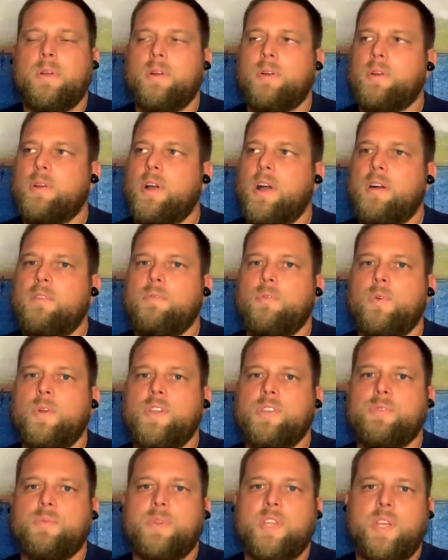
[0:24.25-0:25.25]
Our
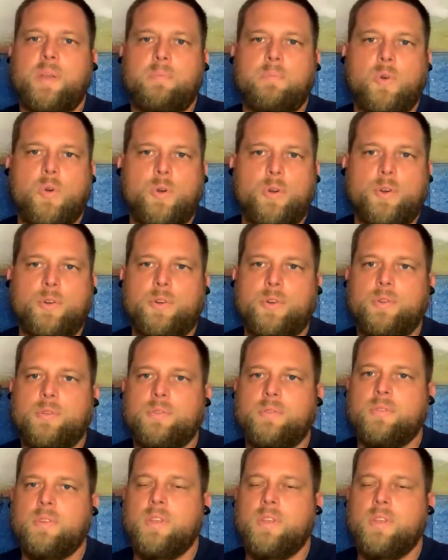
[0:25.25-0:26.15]
convoys would get mortared.